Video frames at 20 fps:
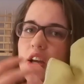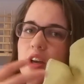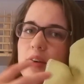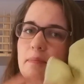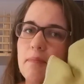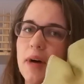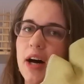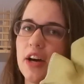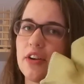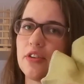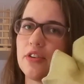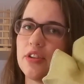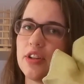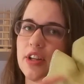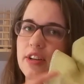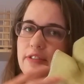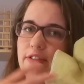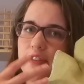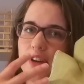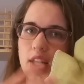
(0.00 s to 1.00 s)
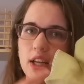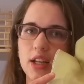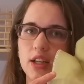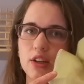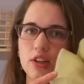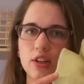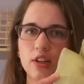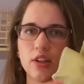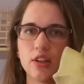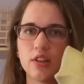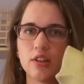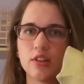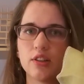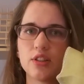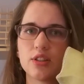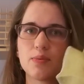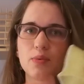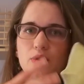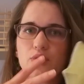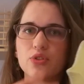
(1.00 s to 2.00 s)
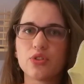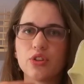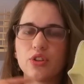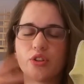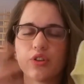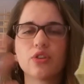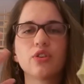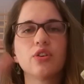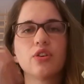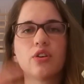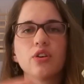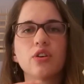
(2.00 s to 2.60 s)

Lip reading: mottled and faded and is supposed to look